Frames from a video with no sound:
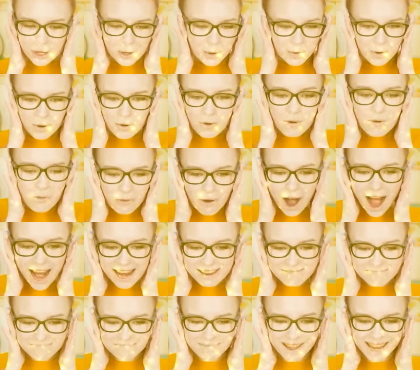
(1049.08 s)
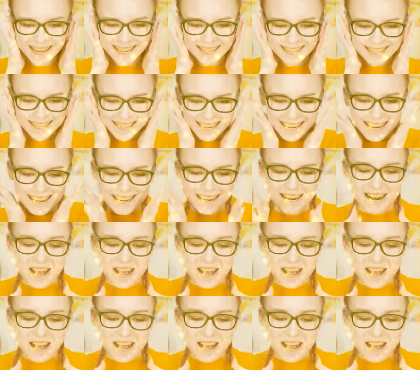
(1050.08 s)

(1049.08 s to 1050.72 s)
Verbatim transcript: You were right, Mindy!